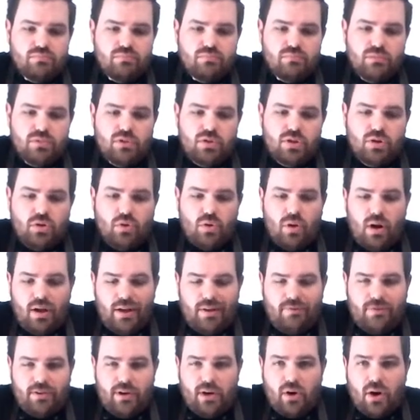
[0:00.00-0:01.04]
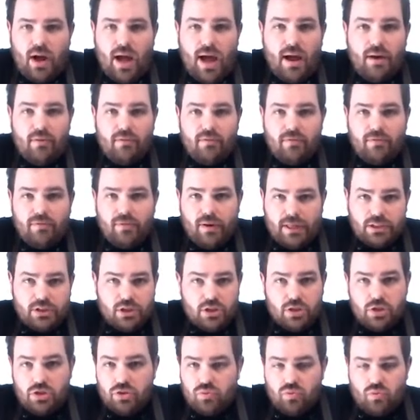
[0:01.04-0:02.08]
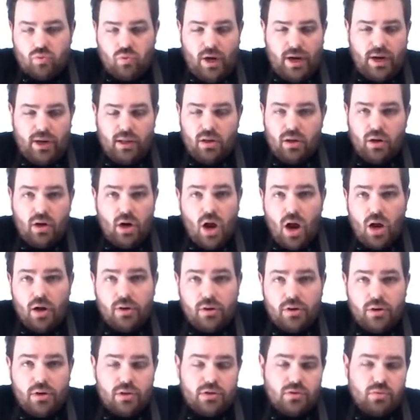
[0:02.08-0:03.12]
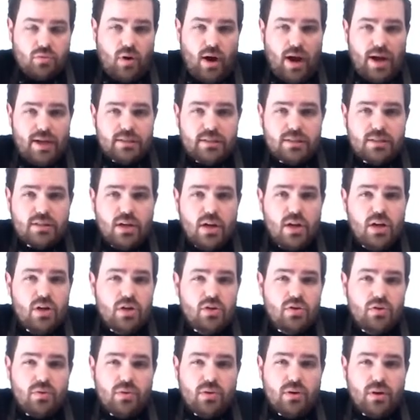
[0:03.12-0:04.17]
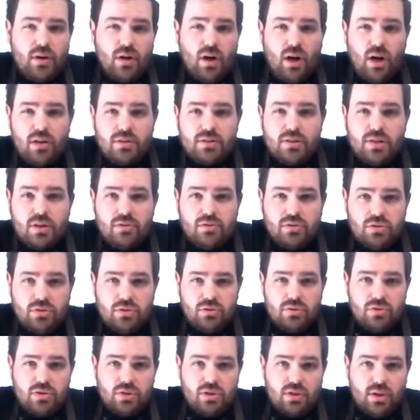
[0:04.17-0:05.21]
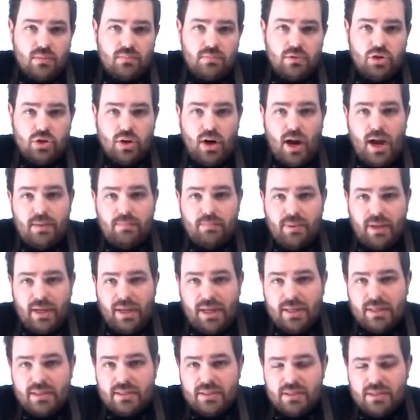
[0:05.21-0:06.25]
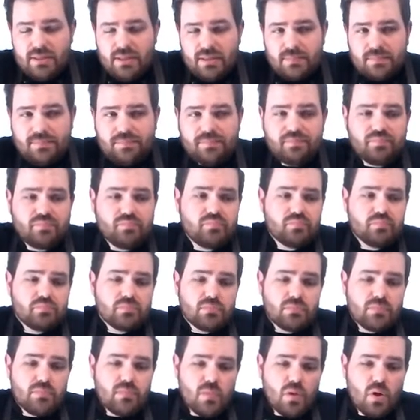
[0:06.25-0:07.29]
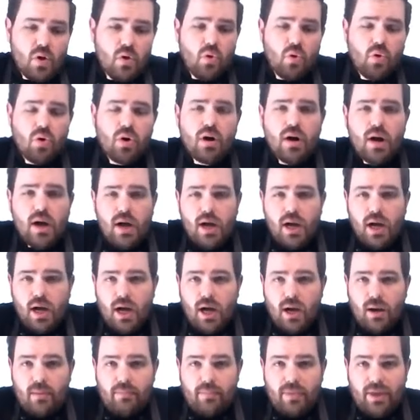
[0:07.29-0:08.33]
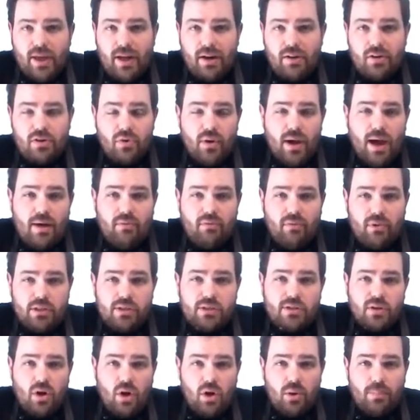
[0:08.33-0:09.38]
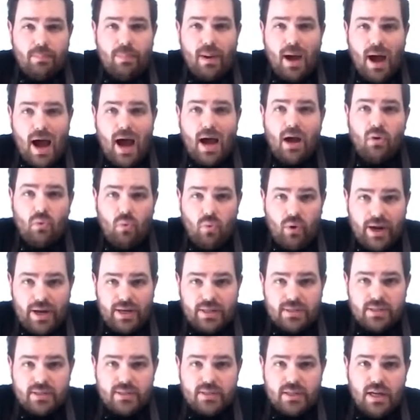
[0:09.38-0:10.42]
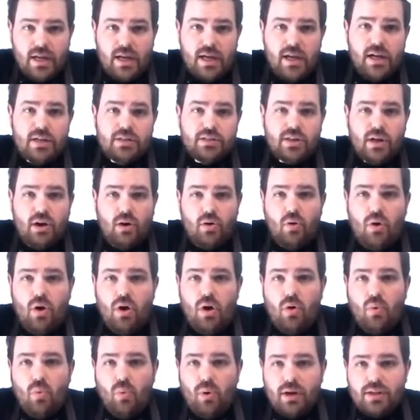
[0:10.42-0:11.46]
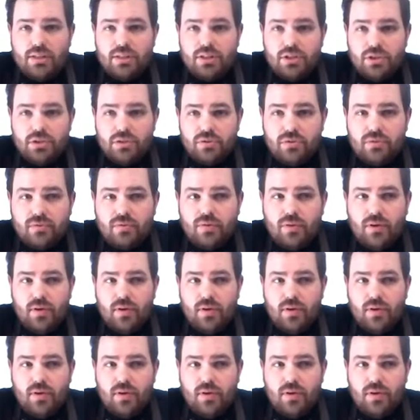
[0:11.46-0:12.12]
if you don't have like just regular uncooked rice, you could also do some dried beans, or they do have what's called pie weights. So once you've